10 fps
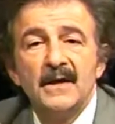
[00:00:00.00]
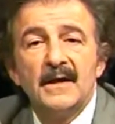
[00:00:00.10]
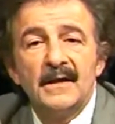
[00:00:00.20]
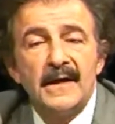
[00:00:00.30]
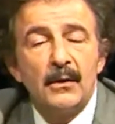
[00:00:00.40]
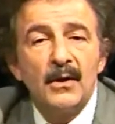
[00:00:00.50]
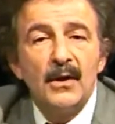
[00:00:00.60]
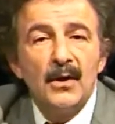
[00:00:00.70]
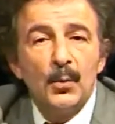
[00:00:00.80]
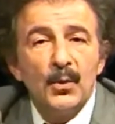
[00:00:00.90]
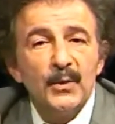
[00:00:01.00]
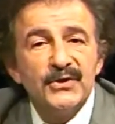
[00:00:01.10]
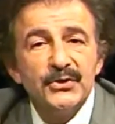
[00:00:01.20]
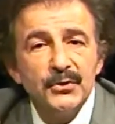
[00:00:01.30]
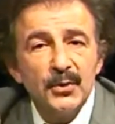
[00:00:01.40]
Now, what we
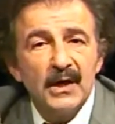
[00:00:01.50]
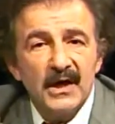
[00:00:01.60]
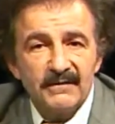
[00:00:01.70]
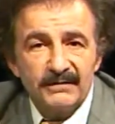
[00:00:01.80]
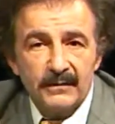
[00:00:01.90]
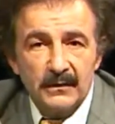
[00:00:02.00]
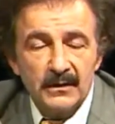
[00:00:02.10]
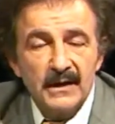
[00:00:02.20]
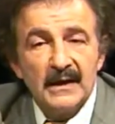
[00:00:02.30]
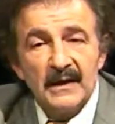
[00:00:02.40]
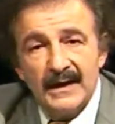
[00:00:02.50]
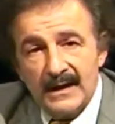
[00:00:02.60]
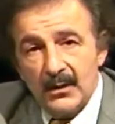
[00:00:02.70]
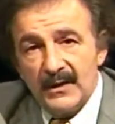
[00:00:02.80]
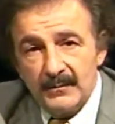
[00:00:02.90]
do offer
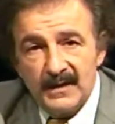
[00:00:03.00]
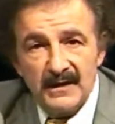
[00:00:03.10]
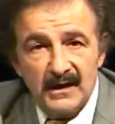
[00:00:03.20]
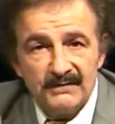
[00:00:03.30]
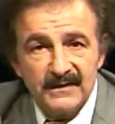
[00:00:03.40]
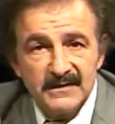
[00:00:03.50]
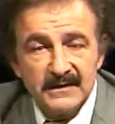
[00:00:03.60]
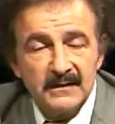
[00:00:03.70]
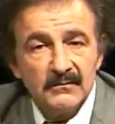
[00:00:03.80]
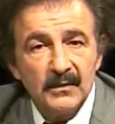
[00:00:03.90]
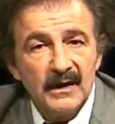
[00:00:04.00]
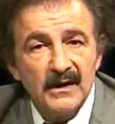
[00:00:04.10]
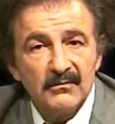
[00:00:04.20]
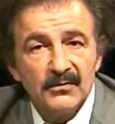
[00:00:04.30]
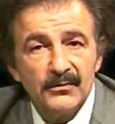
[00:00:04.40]
now in my office
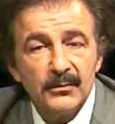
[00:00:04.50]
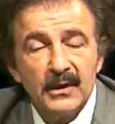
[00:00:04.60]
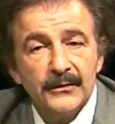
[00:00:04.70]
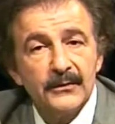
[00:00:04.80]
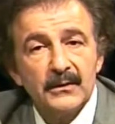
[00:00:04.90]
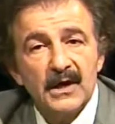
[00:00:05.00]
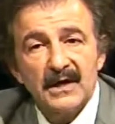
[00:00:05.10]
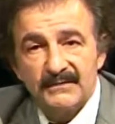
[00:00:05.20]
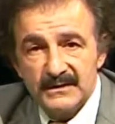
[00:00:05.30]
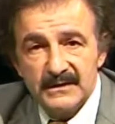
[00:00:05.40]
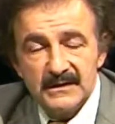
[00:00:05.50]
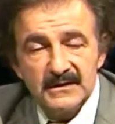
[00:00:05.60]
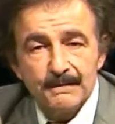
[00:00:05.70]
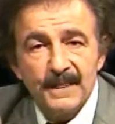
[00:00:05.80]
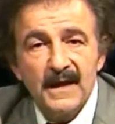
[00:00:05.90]
and through other offices
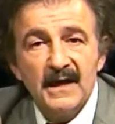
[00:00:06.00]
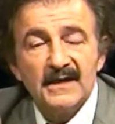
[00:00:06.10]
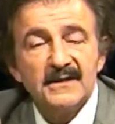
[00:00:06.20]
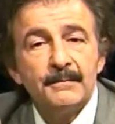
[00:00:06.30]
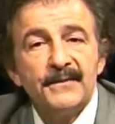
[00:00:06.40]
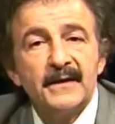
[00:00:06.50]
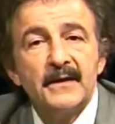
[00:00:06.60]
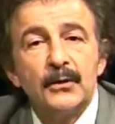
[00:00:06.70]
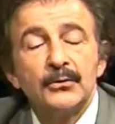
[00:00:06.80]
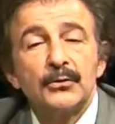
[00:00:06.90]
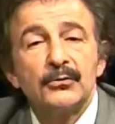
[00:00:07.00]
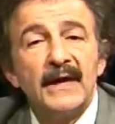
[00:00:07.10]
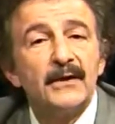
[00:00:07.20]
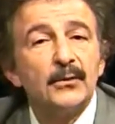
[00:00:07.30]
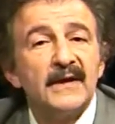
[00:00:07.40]
is something called
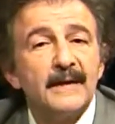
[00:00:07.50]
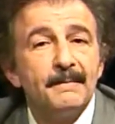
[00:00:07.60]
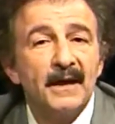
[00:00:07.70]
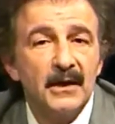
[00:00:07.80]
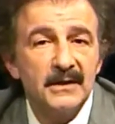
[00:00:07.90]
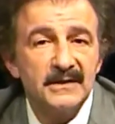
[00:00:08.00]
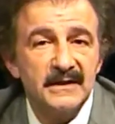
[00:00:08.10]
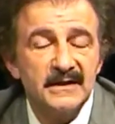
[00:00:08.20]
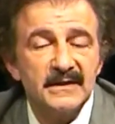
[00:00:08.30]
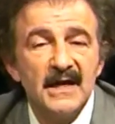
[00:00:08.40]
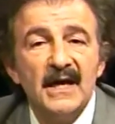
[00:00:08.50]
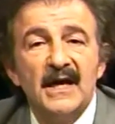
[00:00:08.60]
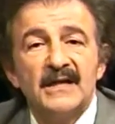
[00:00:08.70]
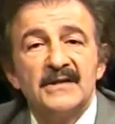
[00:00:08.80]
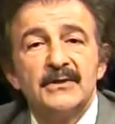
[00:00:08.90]
cryolipolysis.
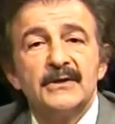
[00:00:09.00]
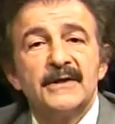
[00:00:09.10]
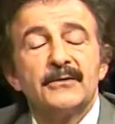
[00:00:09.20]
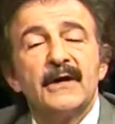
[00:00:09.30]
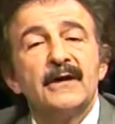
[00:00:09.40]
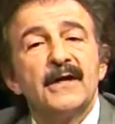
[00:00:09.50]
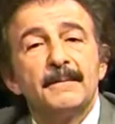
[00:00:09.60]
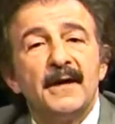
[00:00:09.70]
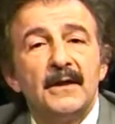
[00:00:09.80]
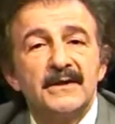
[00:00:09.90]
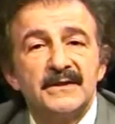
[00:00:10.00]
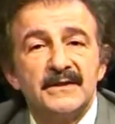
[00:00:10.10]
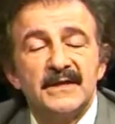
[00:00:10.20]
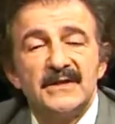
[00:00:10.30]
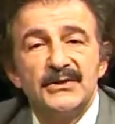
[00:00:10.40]
Essentially,
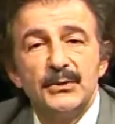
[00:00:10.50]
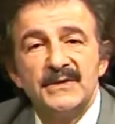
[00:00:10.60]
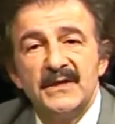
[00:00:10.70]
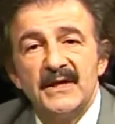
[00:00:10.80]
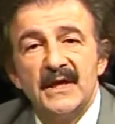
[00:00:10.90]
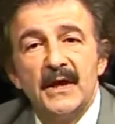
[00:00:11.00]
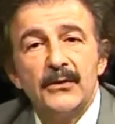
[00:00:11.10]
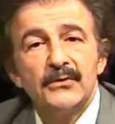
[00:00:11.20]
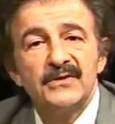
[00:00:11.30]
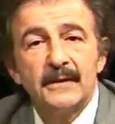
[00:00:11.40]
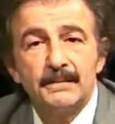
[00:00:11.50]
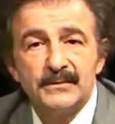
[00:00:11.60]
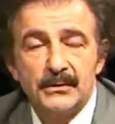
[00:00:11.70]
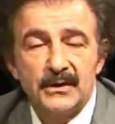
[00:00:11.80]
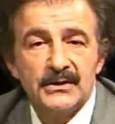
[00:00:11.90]
cryolipolysis is using the other
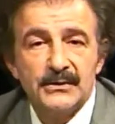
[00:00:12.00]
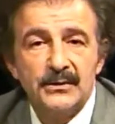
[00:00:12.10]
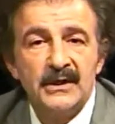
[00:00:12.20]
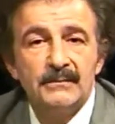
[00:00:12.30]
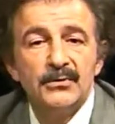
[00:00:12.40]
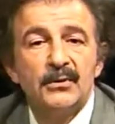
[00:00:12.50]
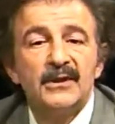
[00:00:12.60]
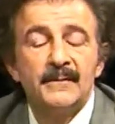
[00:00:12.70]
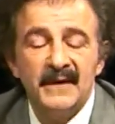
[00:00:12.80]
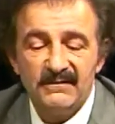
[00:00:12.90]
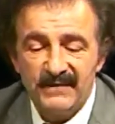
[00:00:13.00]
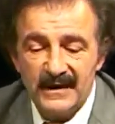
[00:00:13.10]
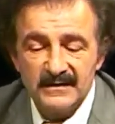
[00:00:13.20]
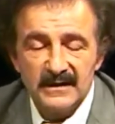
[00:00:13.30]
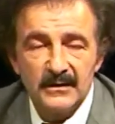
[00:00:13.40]
temperature extreme to eliminate
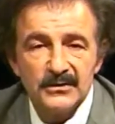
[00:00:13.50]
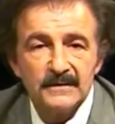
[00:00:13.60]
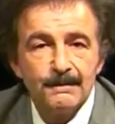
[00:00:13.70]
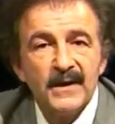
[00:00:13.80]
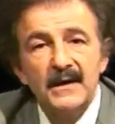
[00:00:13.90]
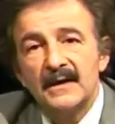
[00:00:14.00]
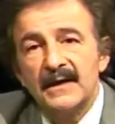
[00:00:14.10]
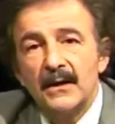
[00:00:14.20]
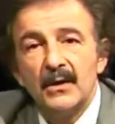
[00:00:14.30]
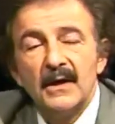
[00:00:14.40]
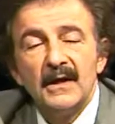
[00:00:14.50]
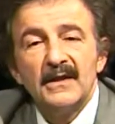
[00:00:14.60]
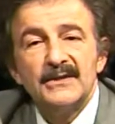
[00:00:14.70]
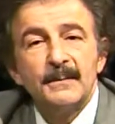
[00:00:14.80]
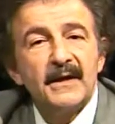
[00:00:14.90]
fat cells. Now,
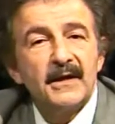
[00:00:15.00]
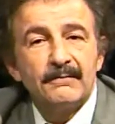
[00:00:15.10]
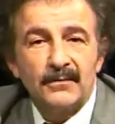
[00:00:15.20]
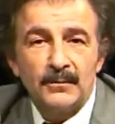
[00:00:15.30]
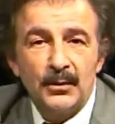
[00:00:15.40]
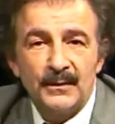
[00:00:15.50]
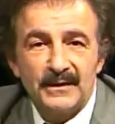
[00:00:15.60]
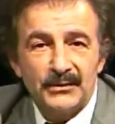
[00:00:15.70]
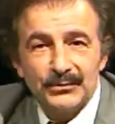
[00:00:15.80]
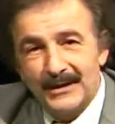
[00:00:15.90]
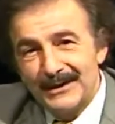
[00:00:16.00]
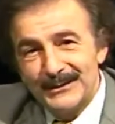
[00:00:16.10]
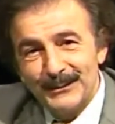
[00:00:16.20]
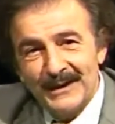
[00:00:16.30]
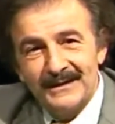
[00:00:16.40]
let's back up for a moment and I'll try to
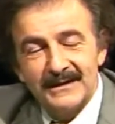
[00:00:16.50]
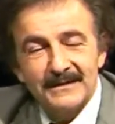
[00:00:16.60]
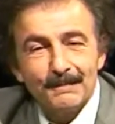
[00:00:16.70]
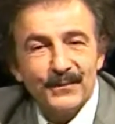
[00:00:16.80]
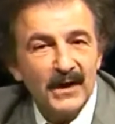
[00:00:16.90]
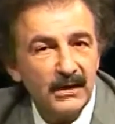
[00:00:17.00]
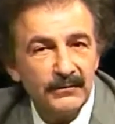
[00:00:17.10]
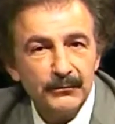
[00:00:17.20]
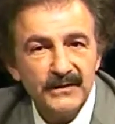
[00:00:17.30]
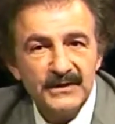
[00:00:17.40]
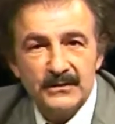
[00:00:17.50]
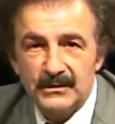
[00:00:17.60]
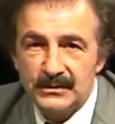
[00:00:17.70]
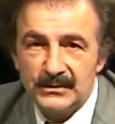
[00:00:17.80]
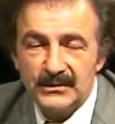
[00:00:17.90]
explain this. Harvard
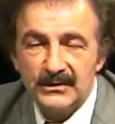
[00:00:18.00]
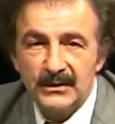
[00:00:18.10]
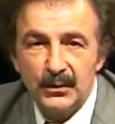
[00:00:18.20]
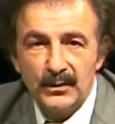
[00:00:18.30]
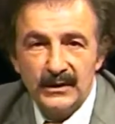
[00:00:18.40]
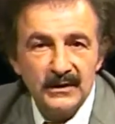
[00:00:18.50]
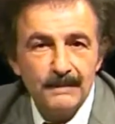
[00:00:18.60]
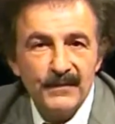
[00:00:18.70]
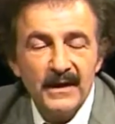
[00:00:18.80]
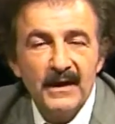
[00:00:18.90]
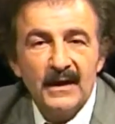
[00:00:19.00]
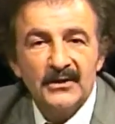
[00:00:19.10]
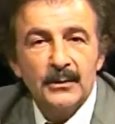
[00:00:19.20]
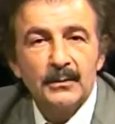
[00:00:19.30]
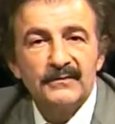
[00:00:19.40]
researchers noted a
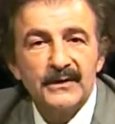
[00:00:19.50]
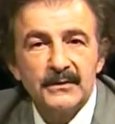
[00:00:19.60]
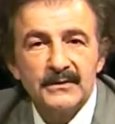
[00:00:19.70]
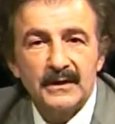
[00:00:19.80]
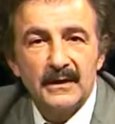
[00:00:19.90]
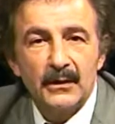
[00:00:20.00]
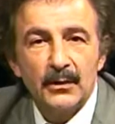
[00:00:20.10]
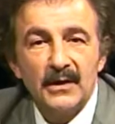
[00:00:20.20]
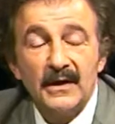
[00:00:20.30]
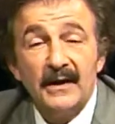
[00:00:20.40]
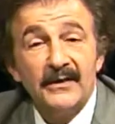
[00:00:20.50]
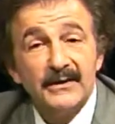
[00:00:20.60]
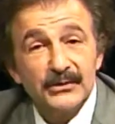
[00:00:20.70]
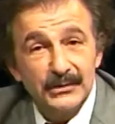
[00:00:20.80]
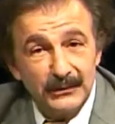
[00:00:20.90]
number of years ago that
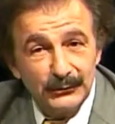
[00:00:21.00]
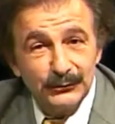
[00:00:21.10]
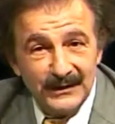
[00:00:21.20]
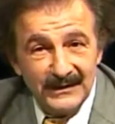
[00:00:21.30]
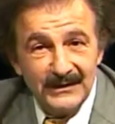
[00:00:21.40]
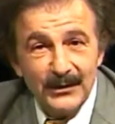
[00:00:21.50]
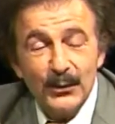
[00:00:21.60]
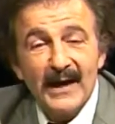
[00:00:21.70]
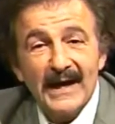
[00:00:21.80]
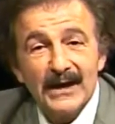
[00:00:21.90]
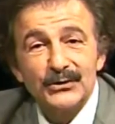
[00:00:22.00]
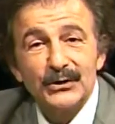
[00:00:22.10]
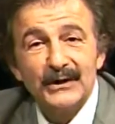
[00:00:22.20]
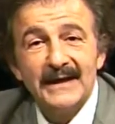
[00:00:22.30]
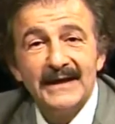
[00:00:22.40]
children who
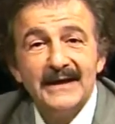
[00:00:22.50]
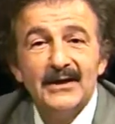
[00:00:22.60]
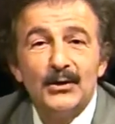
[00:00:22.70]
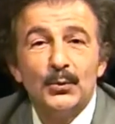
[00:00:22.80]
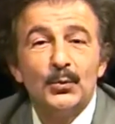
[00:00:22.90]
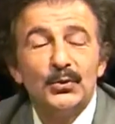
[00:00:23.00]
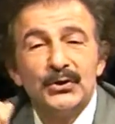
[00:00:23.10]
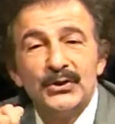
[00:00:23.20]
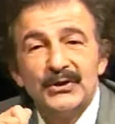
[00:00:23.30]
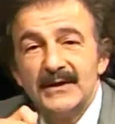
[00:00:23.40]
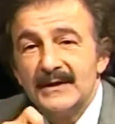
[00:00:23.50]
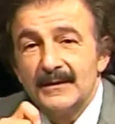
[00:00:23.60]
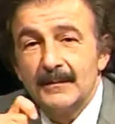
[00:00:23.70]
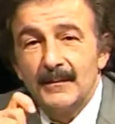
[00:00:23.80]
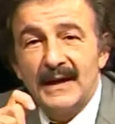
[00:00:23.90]
actually would
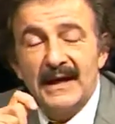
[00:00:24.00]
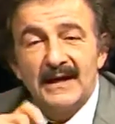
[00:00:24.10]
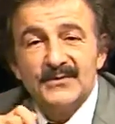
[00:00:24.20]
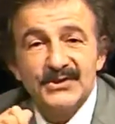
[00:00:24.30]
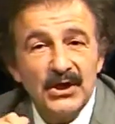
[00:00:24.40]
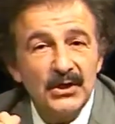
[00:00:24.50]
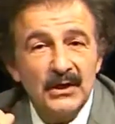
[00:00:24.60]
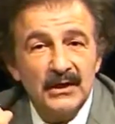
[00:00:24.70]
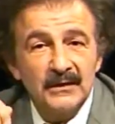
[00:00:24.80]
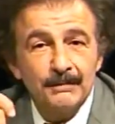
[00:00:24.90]
suck on